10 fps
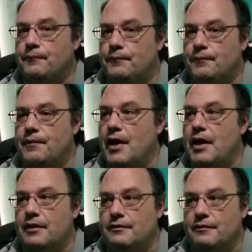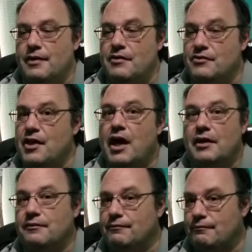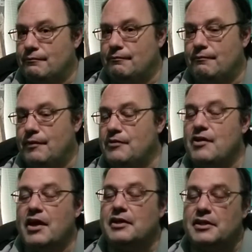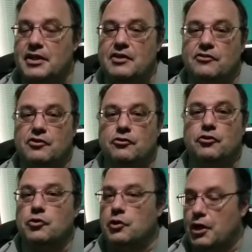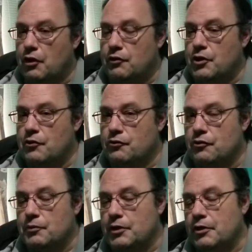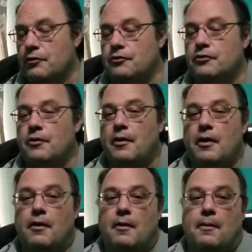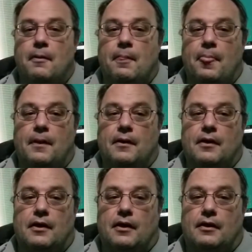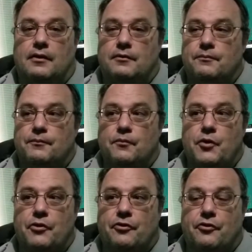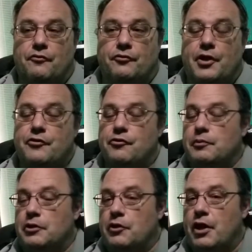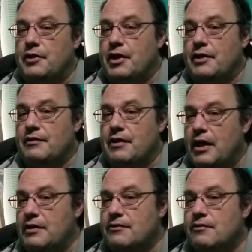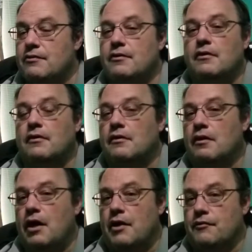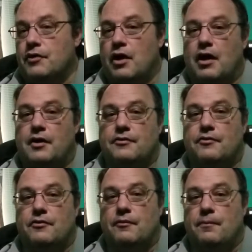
that is not exactly easy to do like on the other simulators. Um, with Flight Simulator ninety-eight, I've got